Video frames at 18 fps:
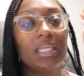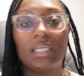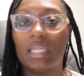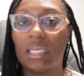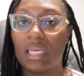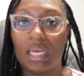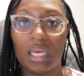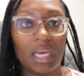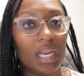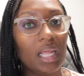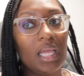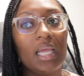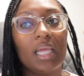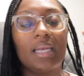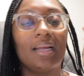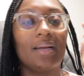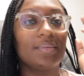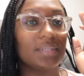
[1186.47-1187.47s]

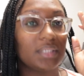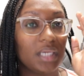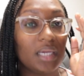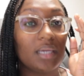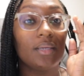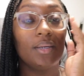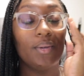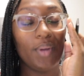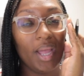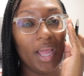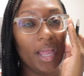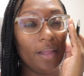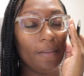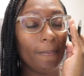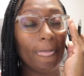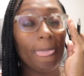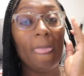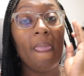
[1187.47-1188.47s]
and I was like,
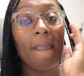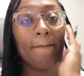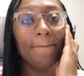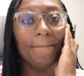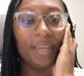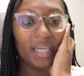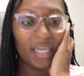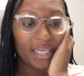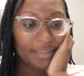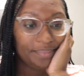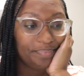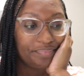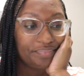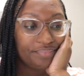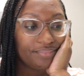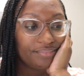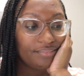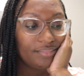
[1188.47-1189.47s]
okay. But
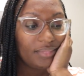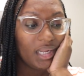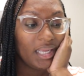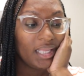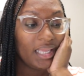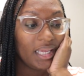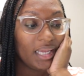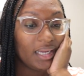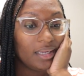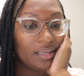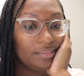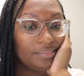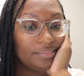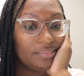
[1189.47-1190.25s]
yeah,